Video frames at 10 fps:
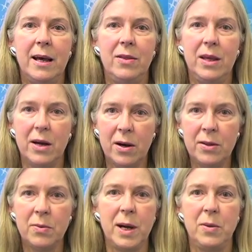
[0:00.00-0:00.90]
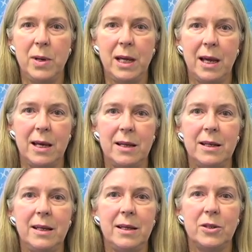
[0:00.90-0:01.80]
The other way we get
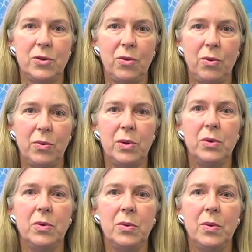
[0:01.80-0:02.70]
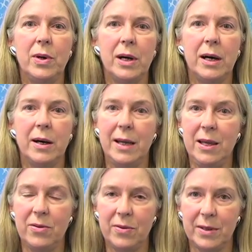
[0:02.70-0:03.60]
it is through
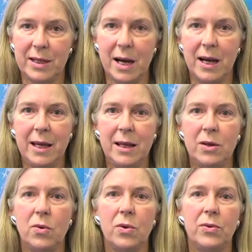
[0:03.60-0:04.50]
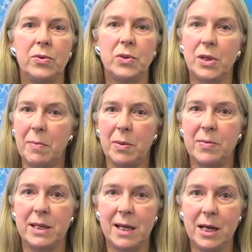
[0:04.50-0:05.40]
either the diet or through
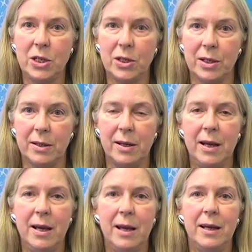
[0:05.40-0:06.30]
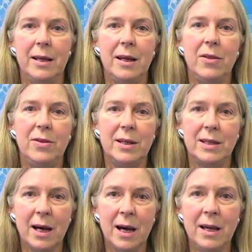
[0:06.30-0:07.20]
supplementation. The
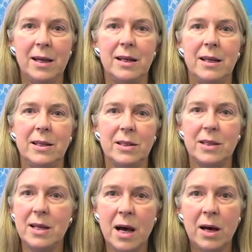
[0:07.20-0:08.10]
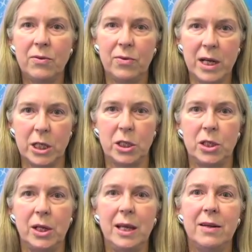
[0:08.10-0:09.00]
diet is not
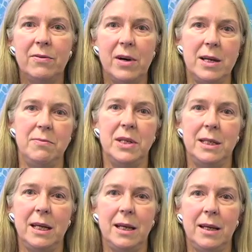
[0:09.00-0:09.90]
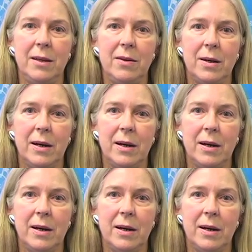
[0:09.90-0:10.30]
rich in vitamin D.